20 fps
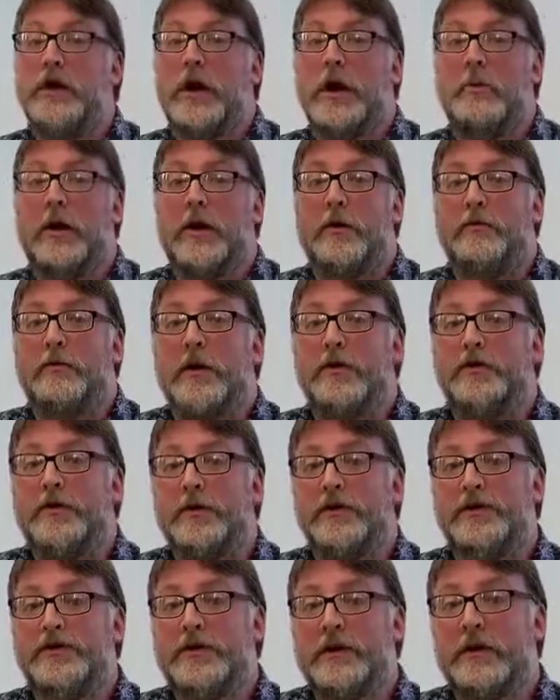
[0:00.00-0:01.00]
about
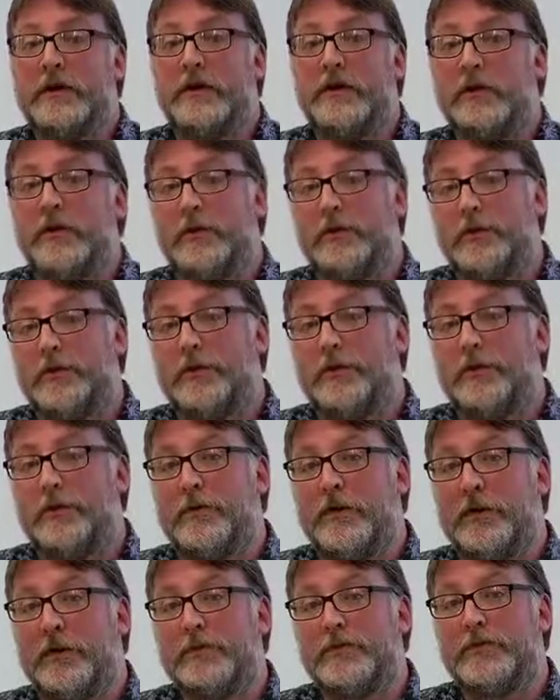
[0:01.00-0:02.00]
referencing
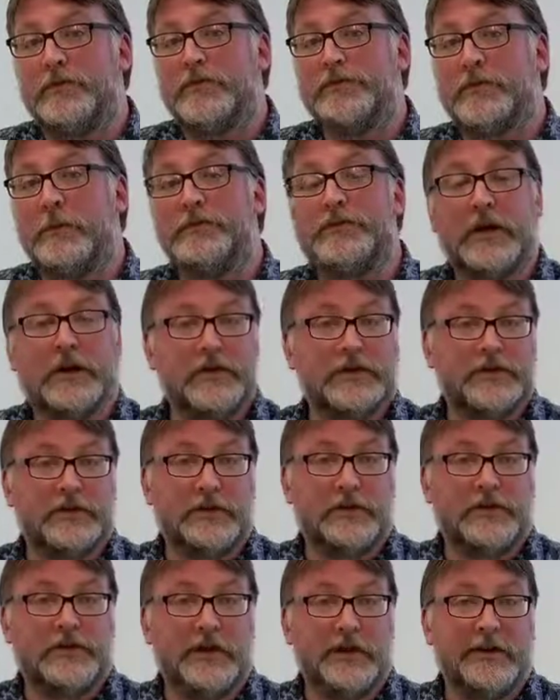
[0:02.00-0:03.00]
or subject
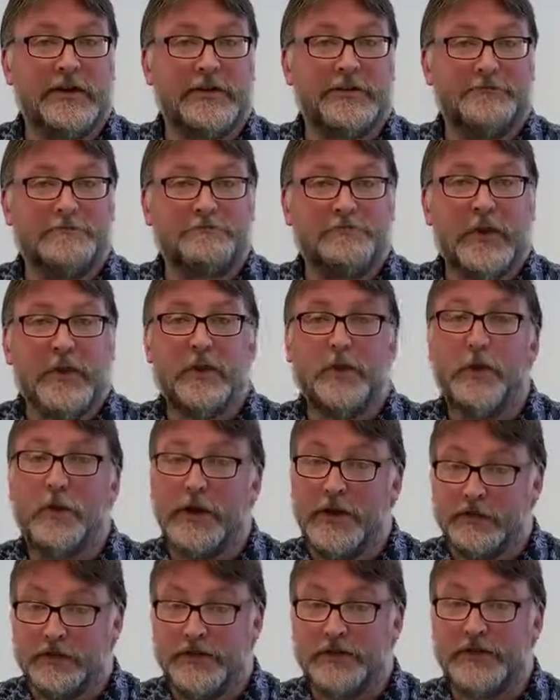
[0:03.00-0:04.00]
searching or
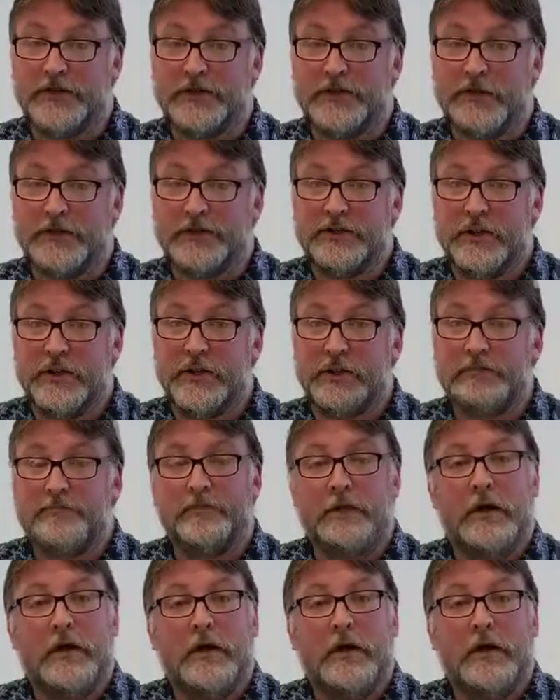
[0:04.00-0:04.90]
literature searching.